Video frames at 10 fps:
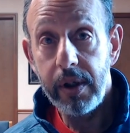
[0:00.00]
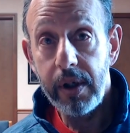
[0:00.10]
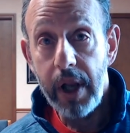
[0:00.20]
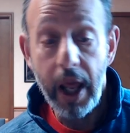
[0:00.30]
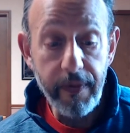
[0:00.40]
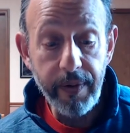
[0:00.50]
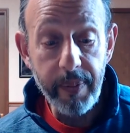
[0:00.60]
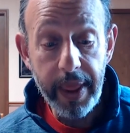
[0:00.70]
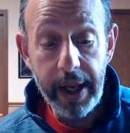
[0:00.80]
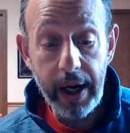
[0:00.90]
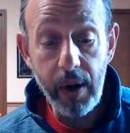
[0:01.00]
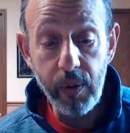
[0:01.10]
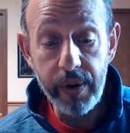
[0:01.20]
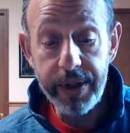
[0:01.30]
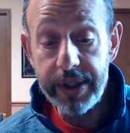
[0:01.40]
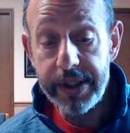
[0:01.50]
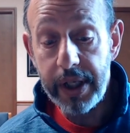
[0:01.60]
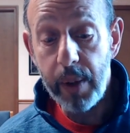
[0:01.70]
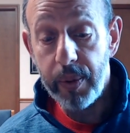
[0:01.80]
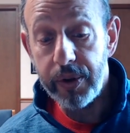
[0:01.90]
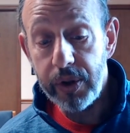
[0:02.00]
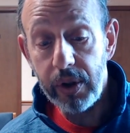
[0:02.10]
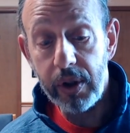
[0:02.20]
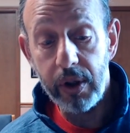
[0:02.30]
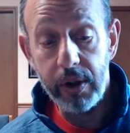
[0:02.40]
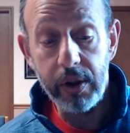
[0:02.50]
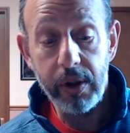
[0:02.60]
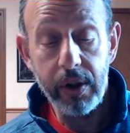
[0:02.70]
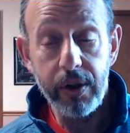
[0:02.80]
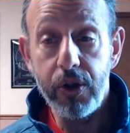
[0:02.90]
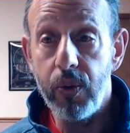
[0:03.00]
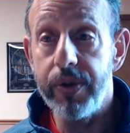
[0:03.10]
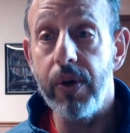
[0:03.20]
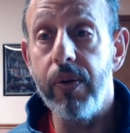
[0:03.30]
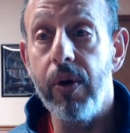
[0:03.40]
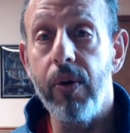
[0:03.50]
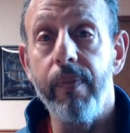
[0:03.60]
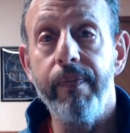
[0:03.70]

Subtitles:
And from that hour, the disciple took her to his own home.